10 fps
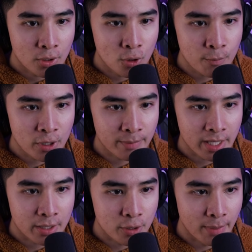No pyramid
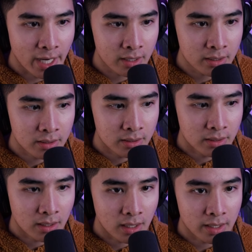head nearby.
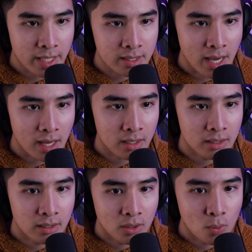And like that.
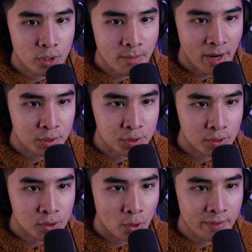Where are the
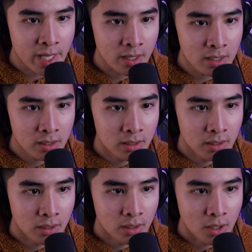monsters? They're over there.
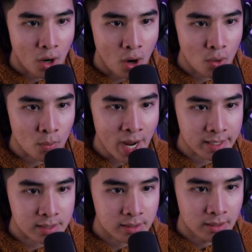All
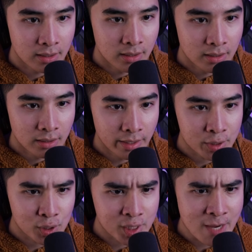right.
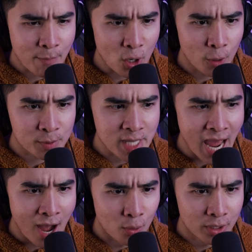Let's just keep our hopes
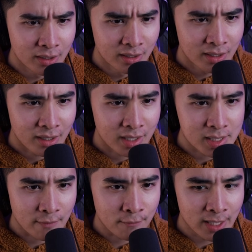down,
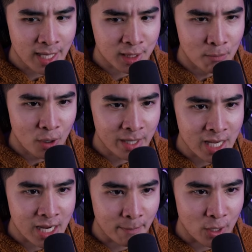because I feel like the moment
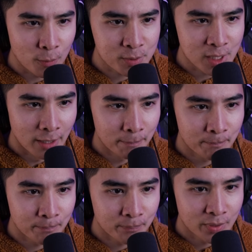I get my hopes up,
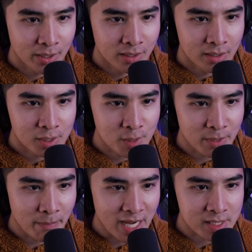
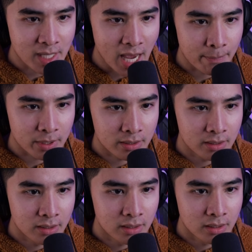something bad's going to happen.
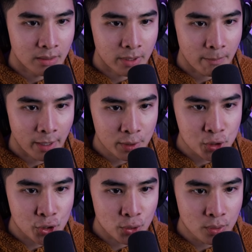Punch
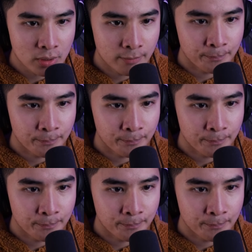you.